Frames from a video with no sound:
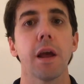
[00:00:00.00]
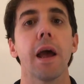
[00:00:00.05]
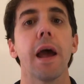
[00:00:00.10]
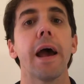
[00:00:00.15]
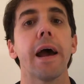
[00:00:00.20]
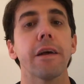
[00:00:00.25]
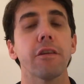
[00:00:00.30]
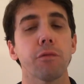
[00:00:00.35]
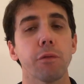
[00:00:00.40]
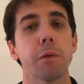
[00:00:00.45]

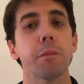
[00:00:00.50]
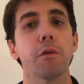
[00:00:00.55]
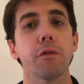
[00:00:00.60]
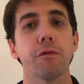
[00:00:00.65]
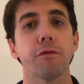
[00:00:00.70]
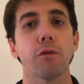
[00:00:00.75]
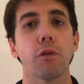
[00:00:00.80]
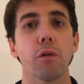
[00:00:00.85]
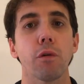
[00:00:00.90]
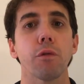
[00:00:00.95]
As we move
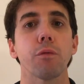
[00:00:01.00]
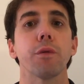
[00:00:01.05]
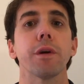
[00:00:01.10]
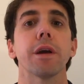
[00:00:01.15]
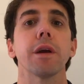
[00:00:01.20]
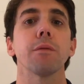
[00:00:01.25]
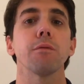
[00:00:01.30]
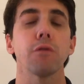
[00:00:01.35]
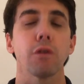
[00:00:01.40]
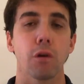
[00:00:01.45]
forward, we
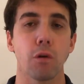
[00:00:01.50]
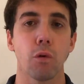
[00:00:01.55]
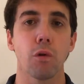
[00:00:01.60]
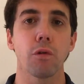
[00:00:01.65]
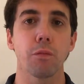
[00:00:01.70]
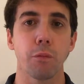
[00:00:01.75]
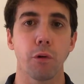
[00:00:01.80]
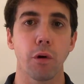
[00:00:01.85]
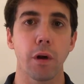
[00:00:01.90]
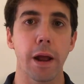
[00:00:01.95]
can
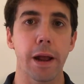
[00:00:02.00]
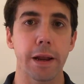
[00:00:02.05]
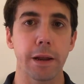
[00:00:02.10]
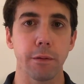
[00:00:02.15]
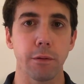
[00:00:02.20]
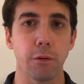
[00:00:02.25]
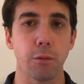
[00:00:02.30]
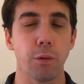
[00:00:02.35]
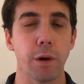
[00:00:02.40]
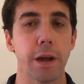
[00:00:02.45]
record more
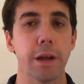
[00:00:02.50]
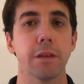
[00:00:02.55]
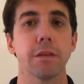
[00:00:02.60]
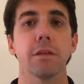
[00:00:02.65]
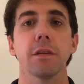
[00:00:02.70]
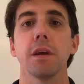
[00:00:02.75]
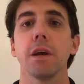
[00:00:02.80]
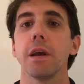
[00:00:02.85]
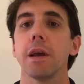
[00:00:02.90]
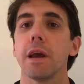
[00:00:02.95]
accurate weights,